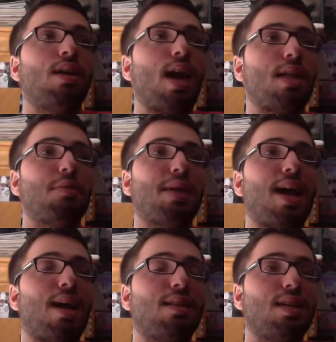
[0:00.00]
And then we
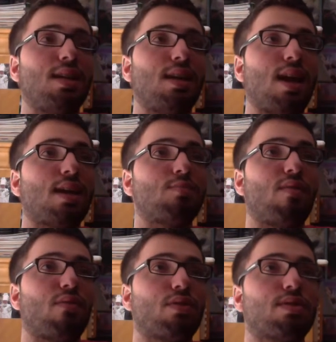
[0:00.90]
had the X-Men
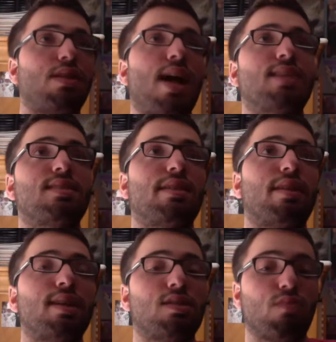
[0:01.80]
First Class
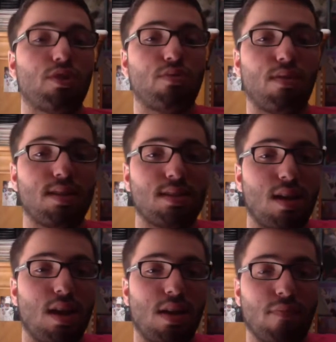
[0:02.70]
series, which was
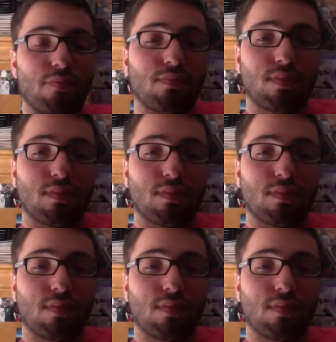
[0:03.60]
in